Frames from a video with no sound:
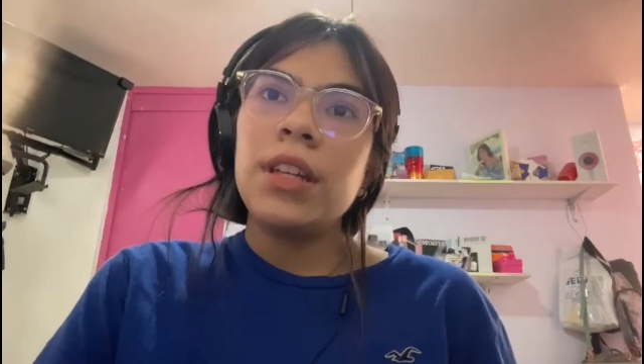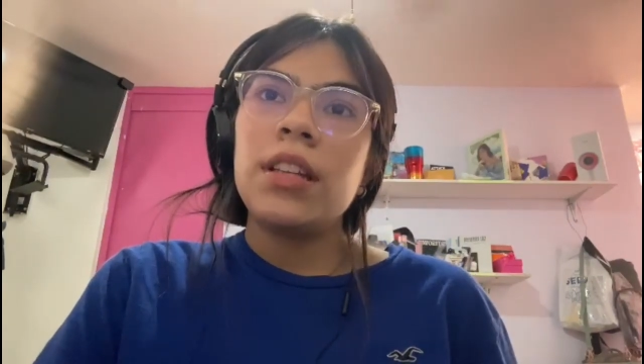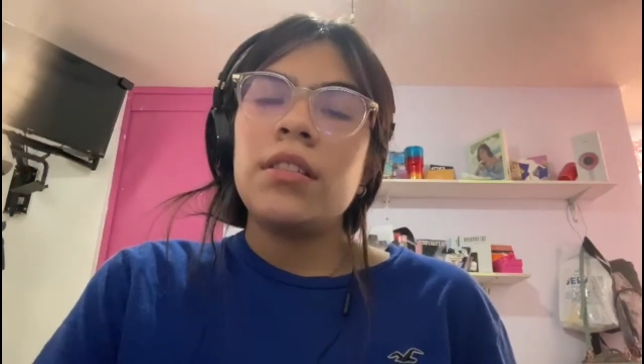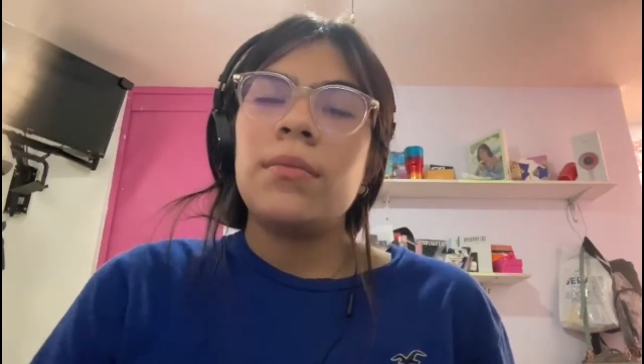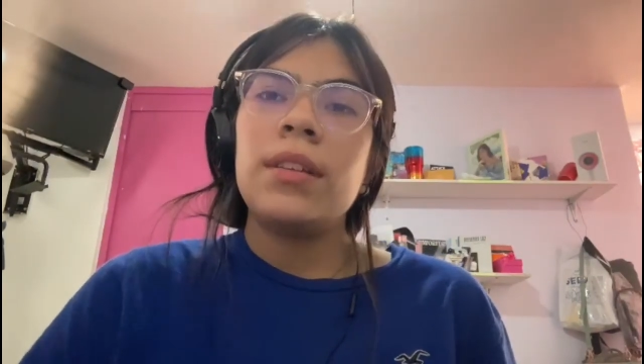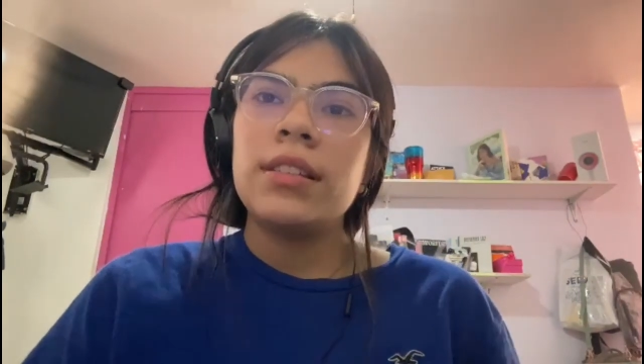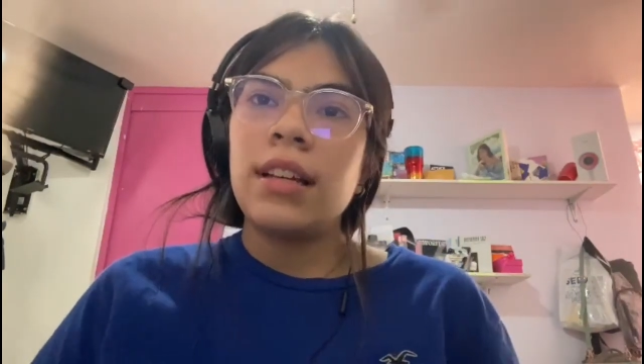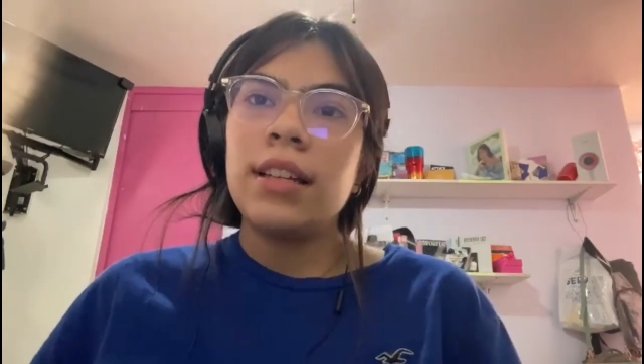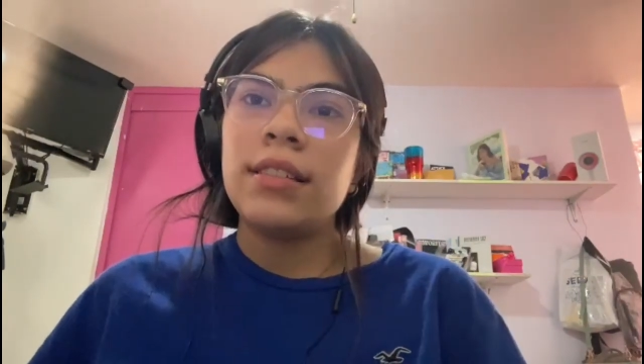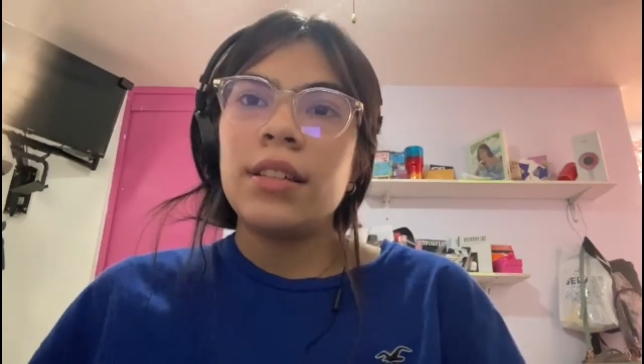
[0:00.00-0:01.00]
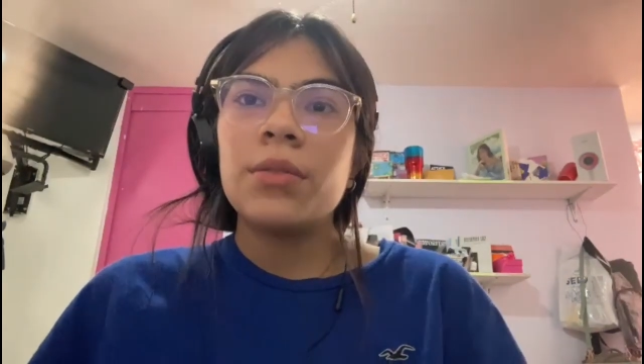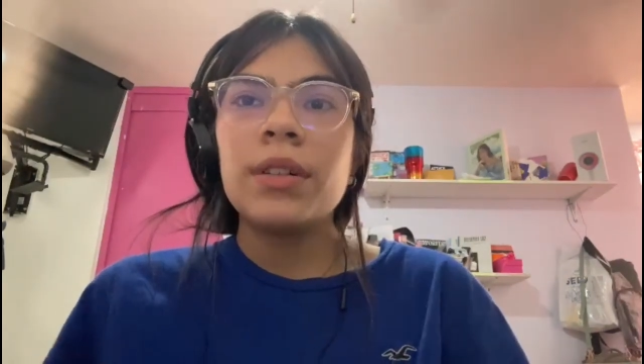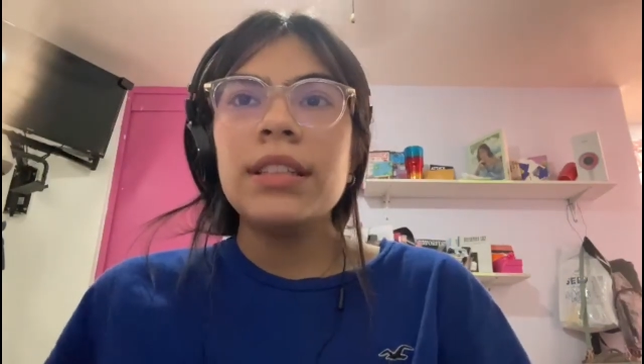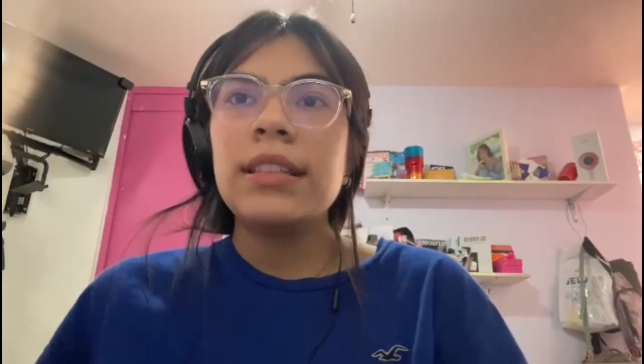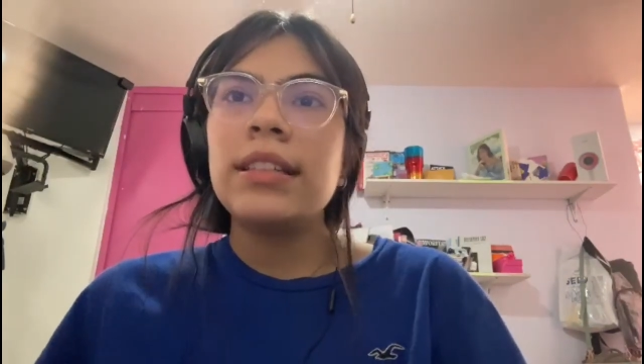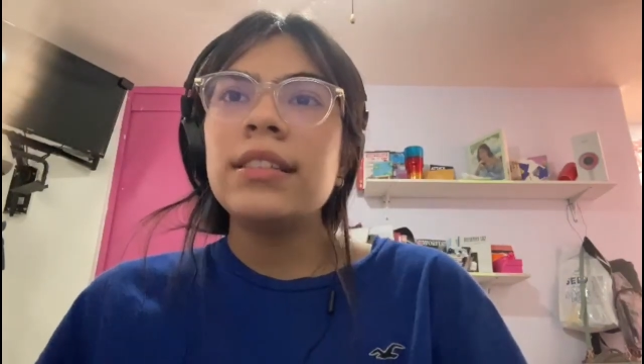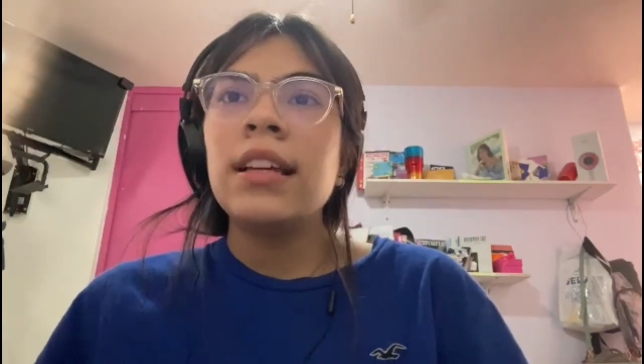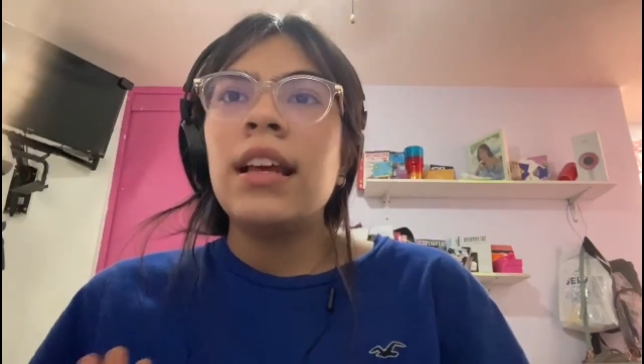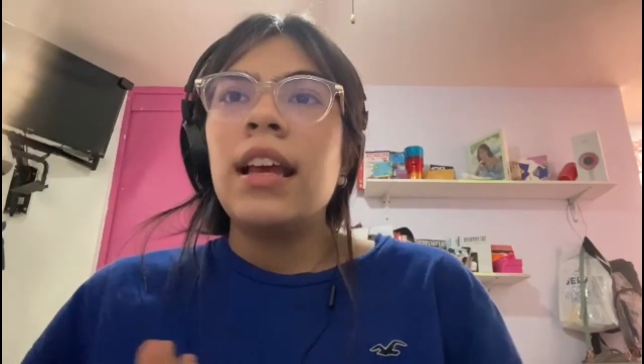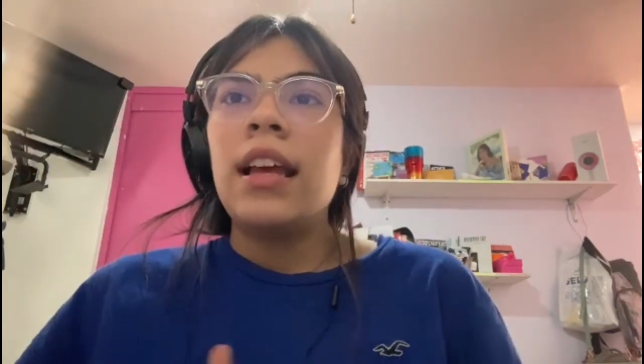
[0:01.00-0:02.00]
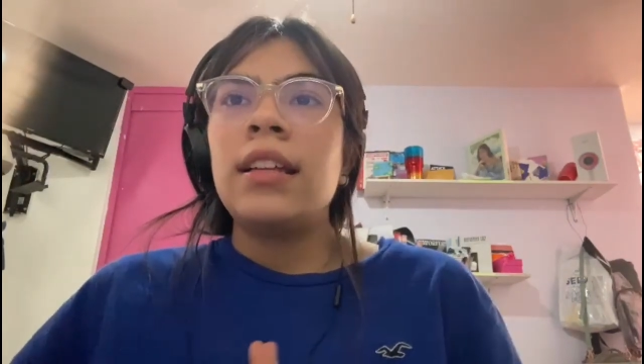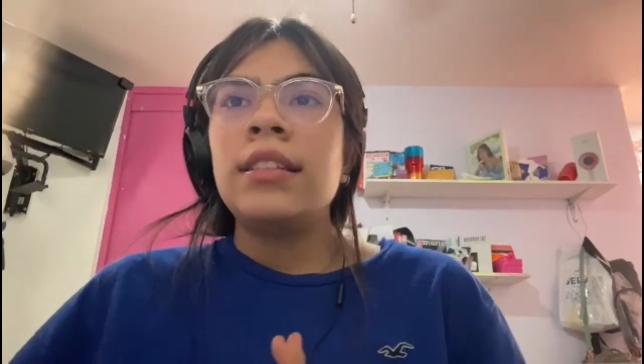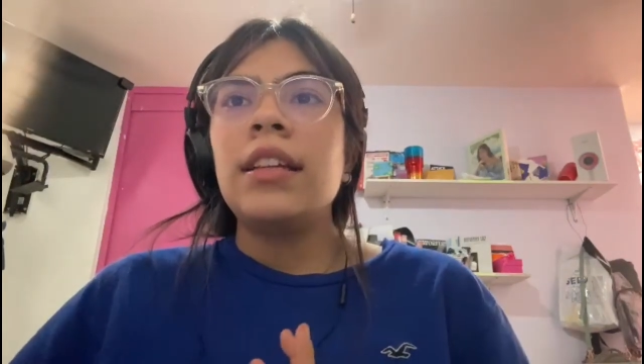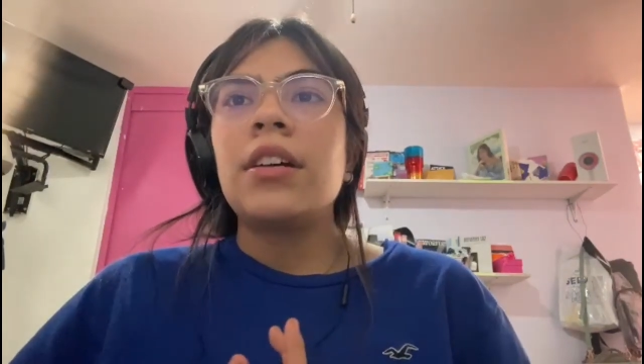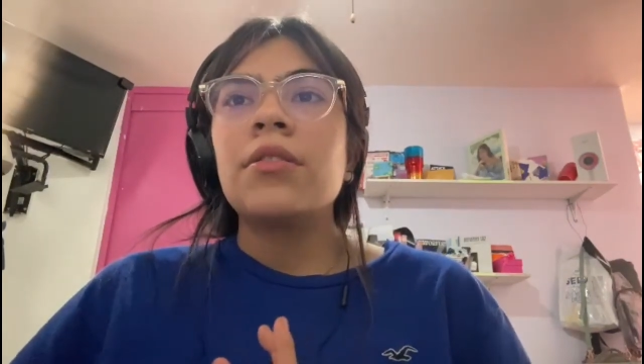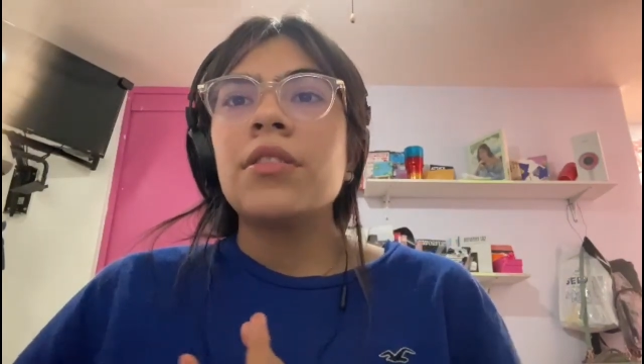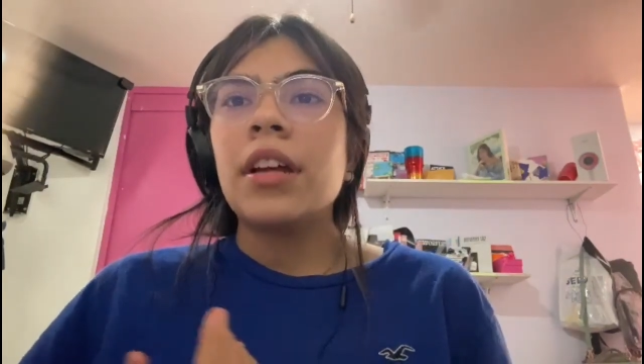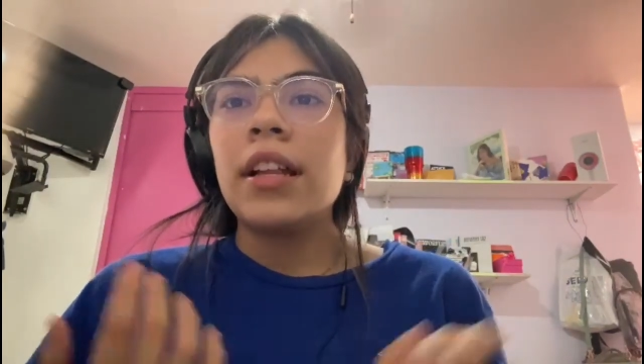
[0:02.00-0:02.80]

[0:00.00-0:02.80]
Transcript: the atomic size increases and the outer